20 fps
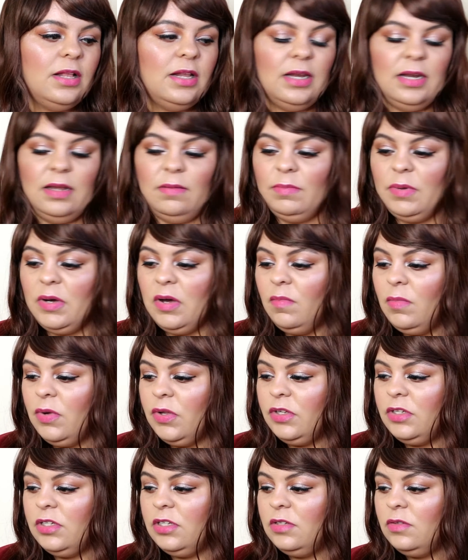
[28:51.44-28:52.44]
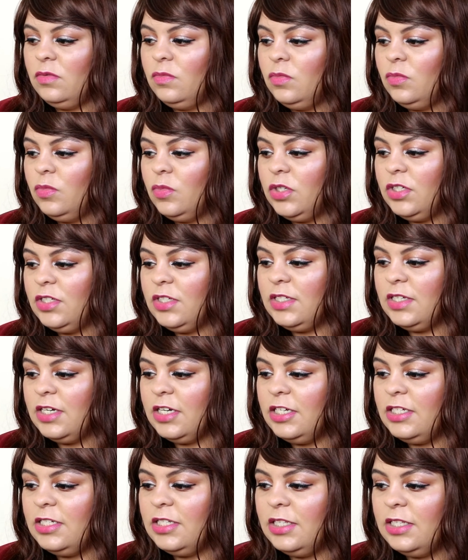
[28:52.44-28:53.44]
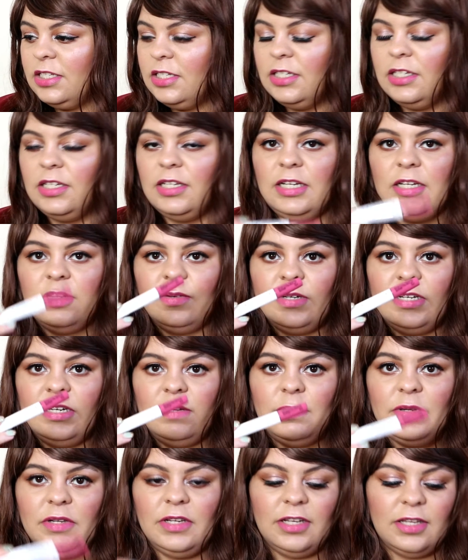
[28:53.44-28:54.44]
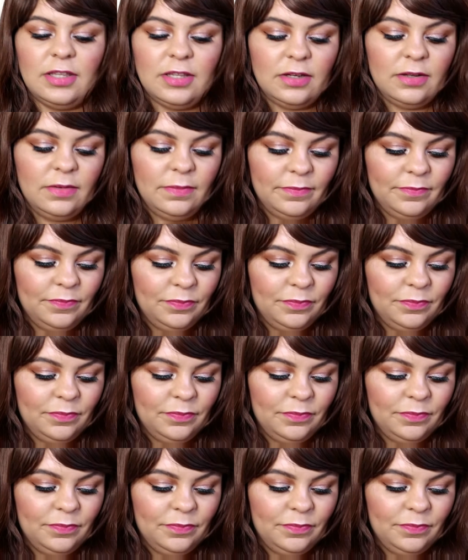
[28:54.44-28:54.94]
lip balm on one side and the liquid lip on the other.